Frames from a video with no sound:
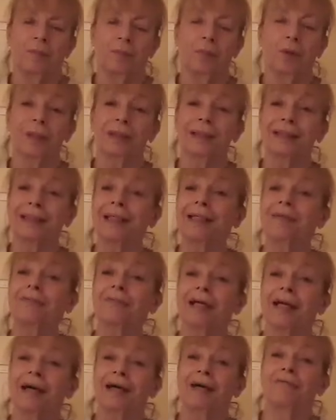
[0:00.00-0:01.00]
Well, good
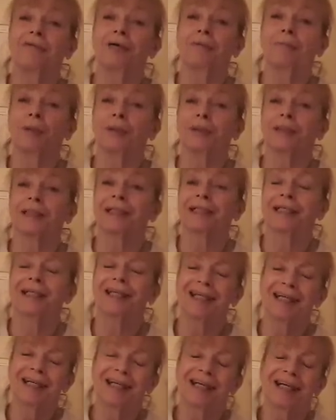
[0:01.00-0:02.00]
evening, everybody.
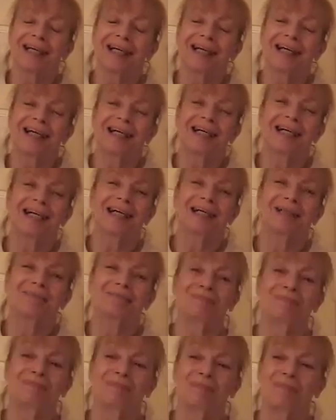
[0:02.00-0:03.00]

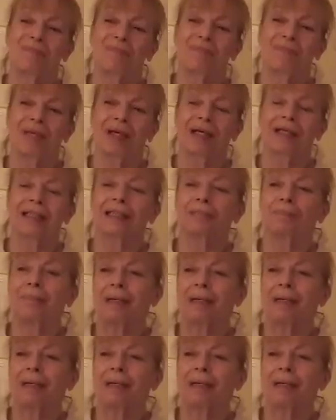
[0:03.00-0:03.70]
It's